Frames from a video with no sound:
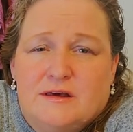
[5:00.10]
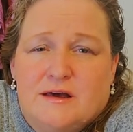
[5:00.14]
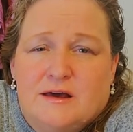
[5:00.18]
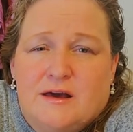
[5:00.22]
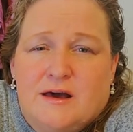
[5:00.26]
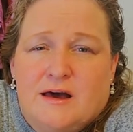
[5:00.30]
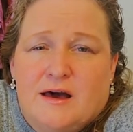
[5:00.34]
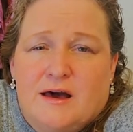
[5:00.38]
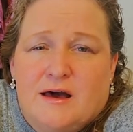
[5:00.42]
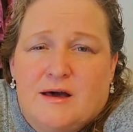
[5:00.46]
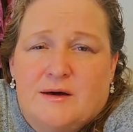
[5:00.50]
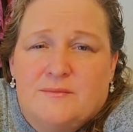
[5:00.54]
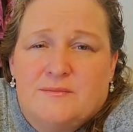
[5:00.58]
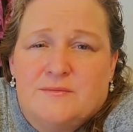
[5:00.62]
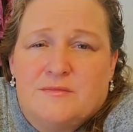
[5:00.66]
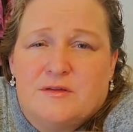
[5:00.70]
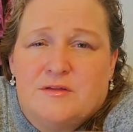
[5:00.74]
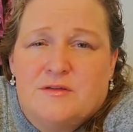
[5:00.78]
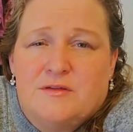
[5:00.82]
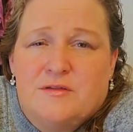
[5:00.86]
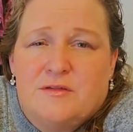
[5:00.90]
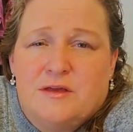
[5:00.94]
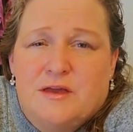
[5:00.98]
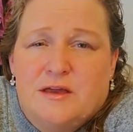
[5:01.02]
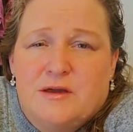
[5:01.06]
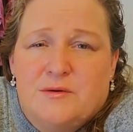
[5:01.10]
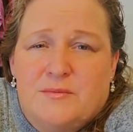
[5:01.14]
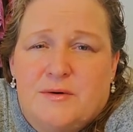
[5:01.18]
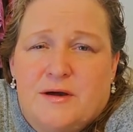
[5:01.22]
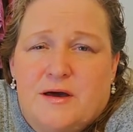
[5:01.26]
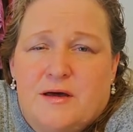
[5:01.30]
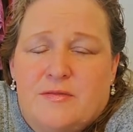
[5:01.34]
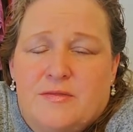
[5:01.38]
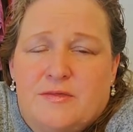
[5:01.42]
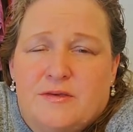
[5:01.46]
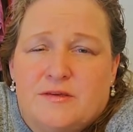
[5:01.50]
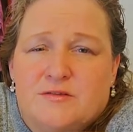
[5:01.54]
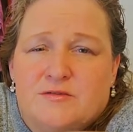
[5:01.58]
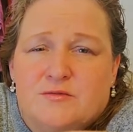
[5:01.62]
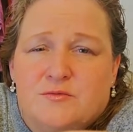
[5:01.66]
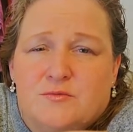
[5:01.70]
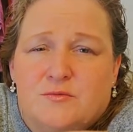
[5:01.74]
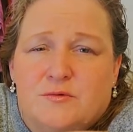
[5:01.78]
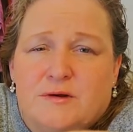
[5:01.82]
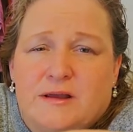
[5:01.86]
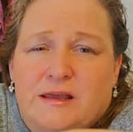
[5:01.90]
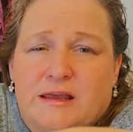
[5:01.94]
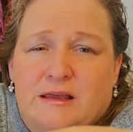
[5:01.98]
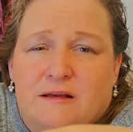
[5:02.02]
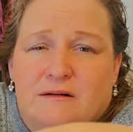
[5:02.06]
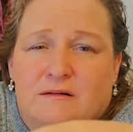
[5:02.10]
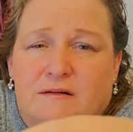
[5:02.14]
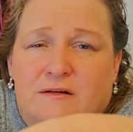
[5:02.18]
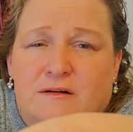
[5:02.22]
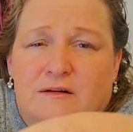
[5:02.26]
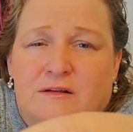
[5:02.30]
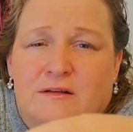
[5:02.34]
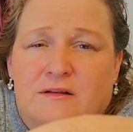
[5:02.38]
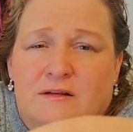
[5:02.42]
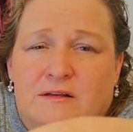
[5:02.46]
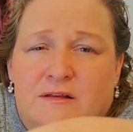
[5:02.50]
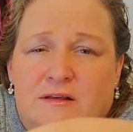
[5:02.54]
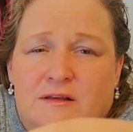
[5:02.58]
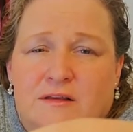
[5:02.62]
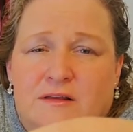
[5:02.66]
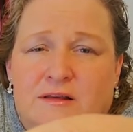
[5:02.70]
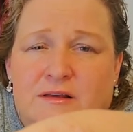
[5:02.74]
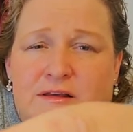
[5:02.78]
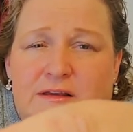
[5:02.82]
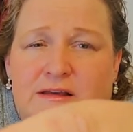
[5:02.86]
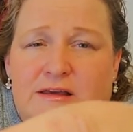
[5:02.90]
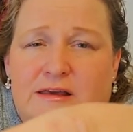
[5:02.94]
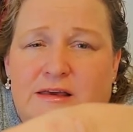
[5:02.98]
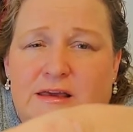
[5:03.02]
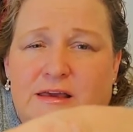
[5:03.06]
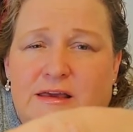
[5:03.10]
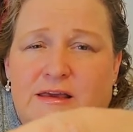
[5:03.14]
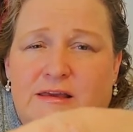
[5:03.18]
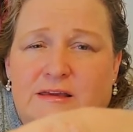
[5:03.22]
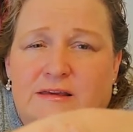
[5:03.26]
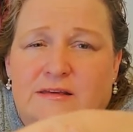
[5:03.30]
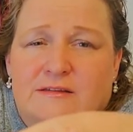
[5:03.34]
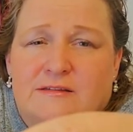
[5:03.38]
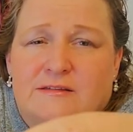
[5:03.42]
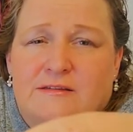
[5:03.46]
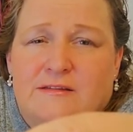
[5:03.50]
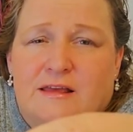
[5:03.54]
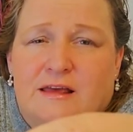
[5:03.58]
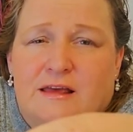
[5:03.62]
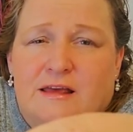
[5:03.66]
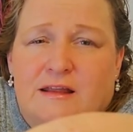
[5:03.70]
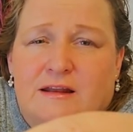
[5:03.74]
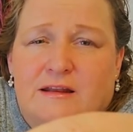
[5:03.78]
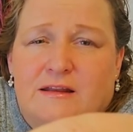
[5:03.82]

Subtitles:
The thing about this wheel is that,